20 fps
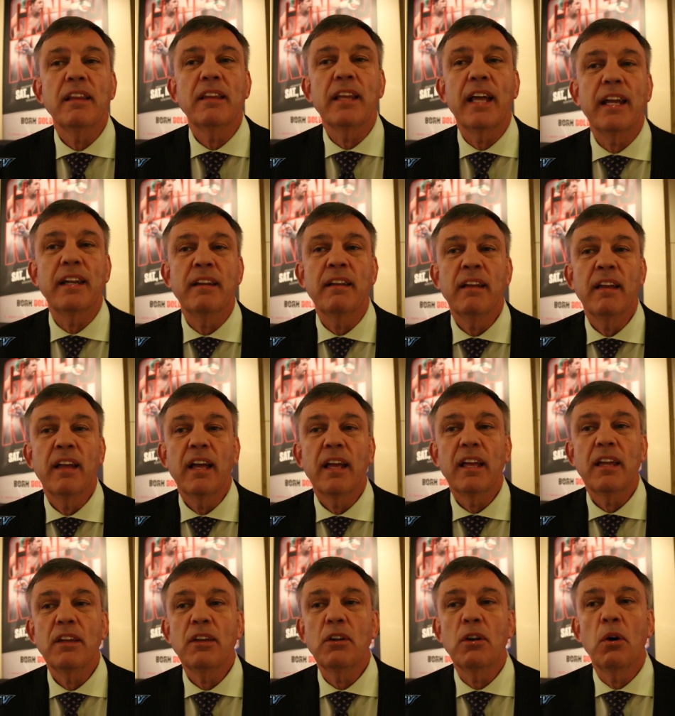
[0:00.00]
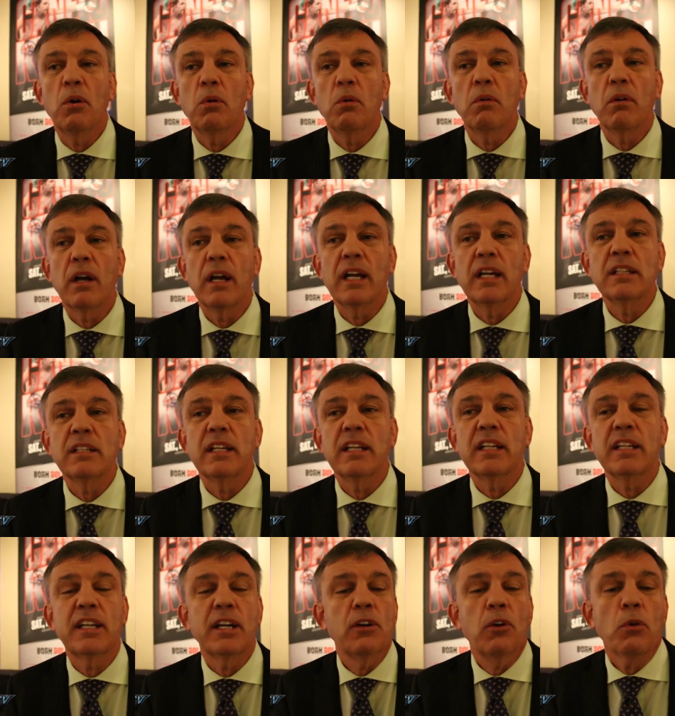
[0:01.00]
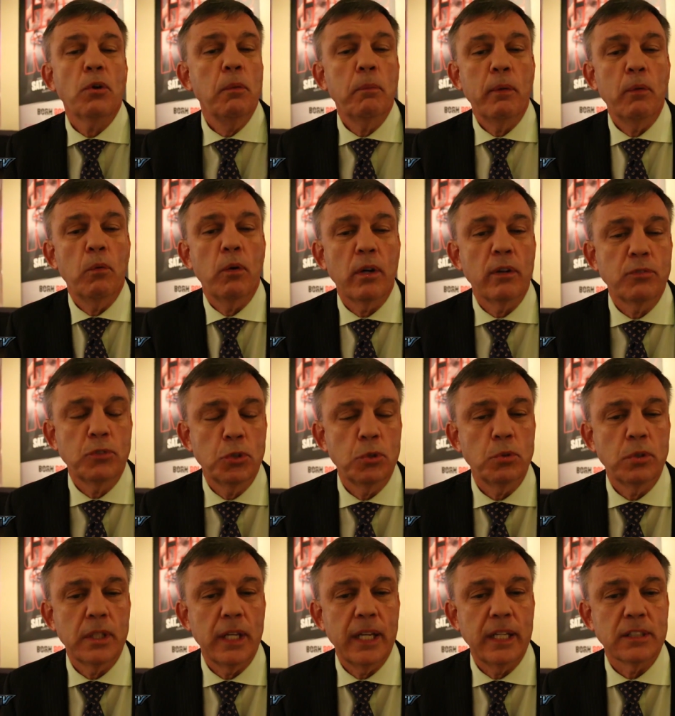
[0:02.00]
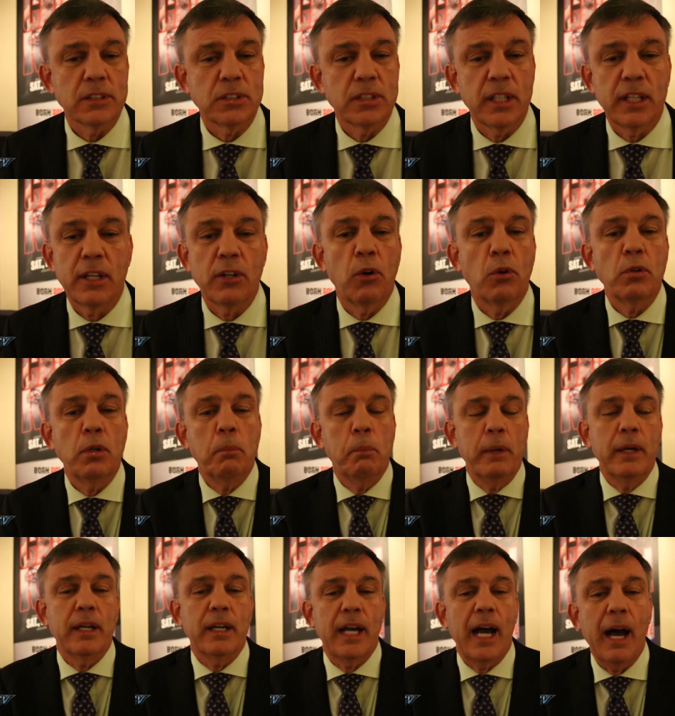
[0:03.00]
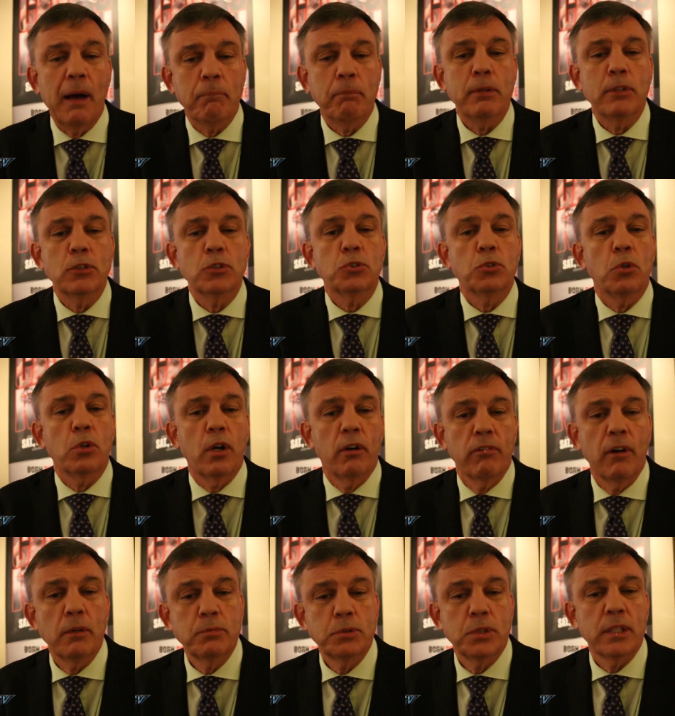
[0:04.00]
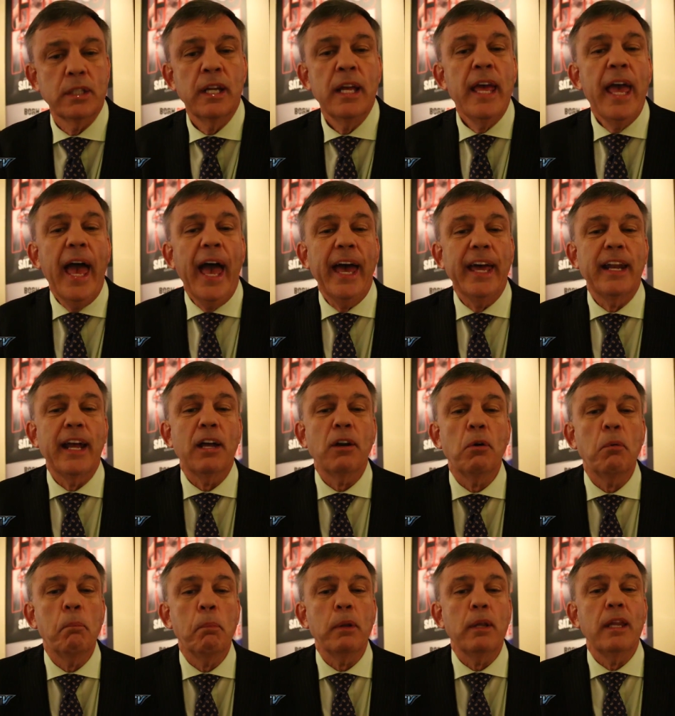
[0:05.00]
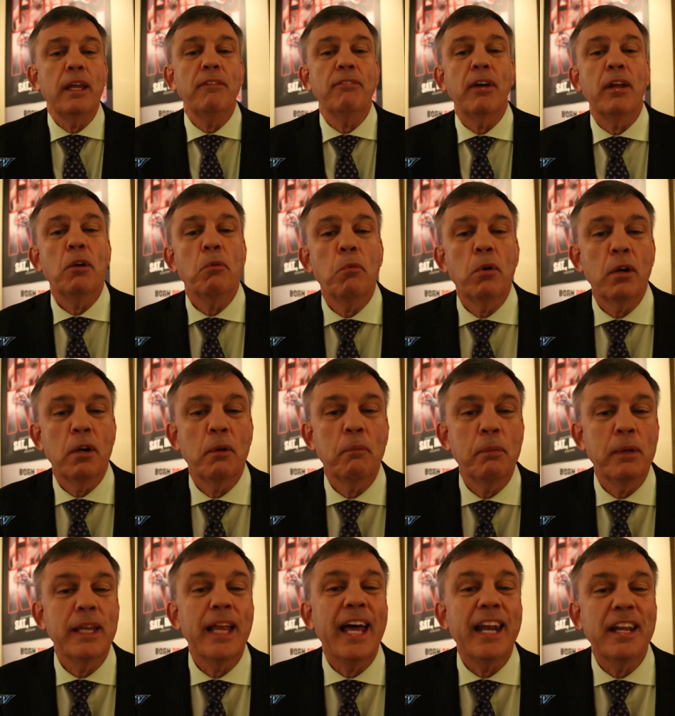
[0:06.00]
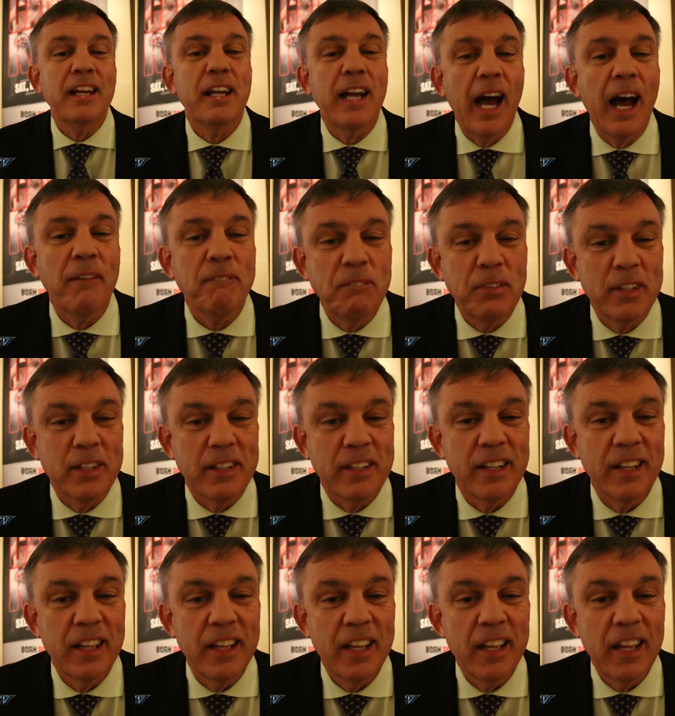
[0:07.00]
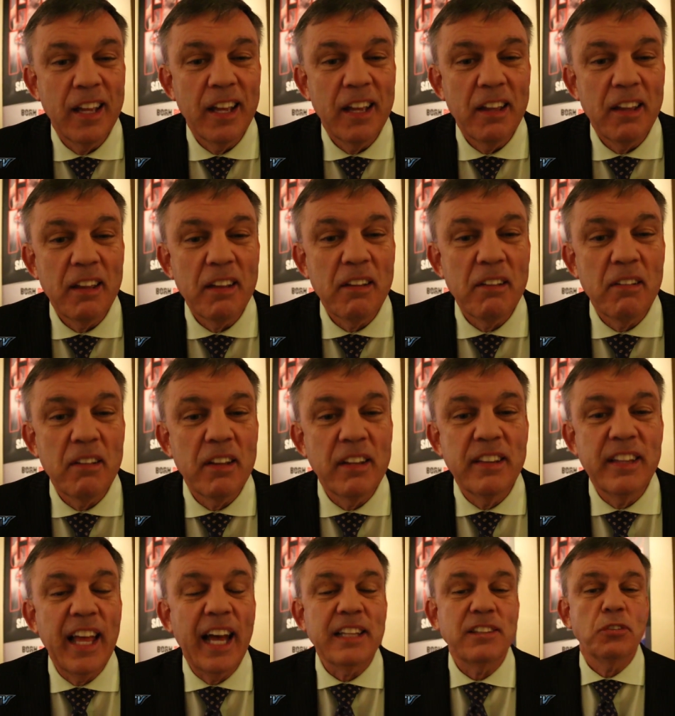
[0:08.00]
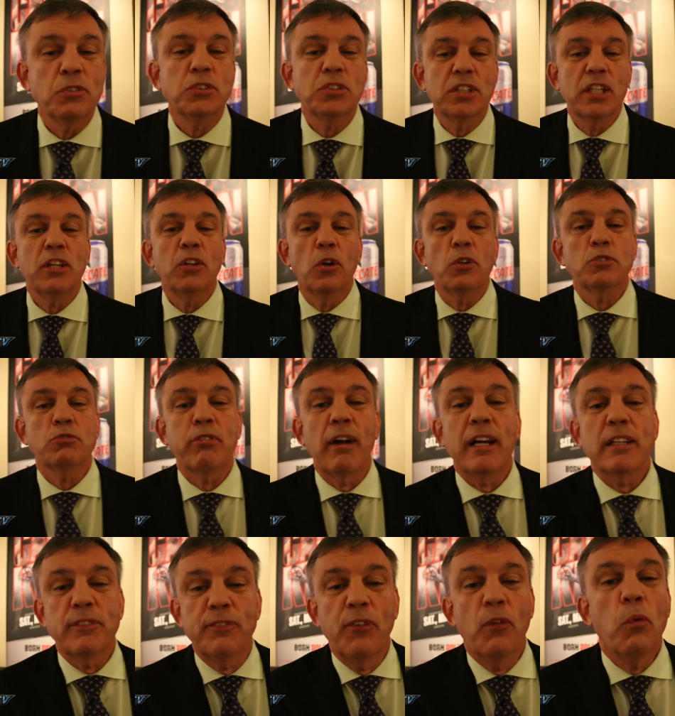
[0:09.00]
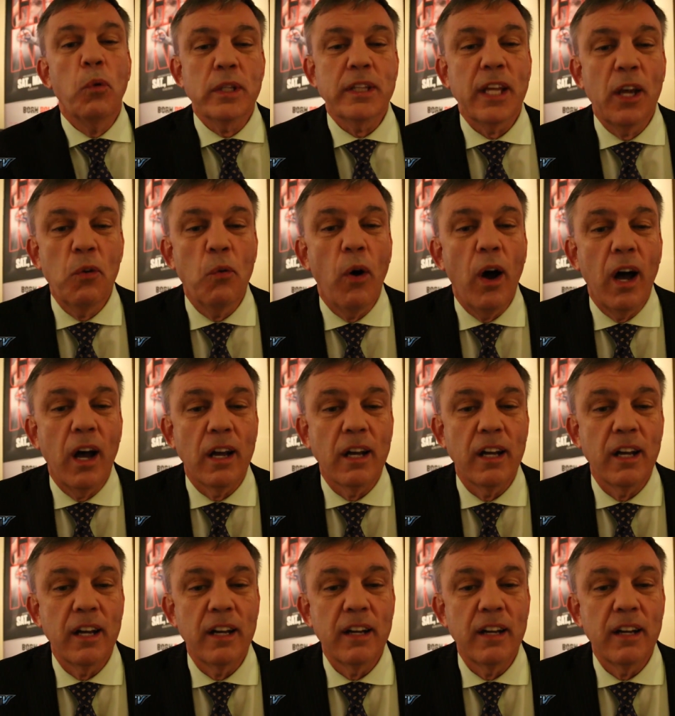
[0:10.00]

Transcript: that you know, it can only be one of two things. It can only be incompetence or corruption. And I don't believe anyone could be that incompetent not to see those rounds for what they were.